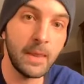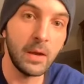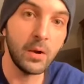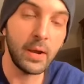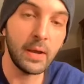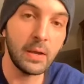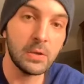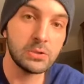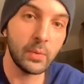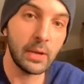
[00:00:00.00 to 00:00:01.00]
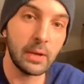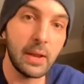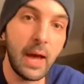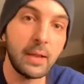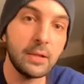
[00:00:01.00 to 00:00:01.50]
Okay? So we can
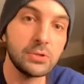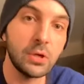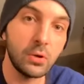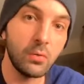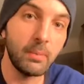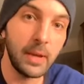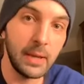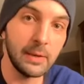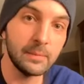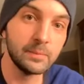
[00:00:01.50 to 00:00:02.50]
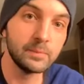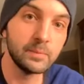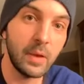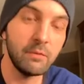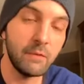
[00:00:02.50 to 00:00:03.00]
acknowledge our own pain
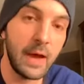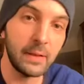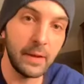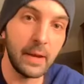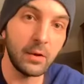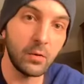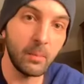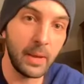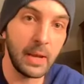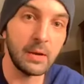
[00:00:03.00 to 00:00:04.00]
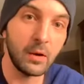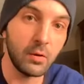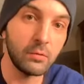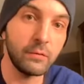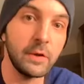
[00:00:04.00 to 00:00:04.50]
and validate our own pain and our own
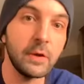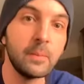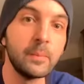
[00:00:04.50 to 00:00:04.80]
fear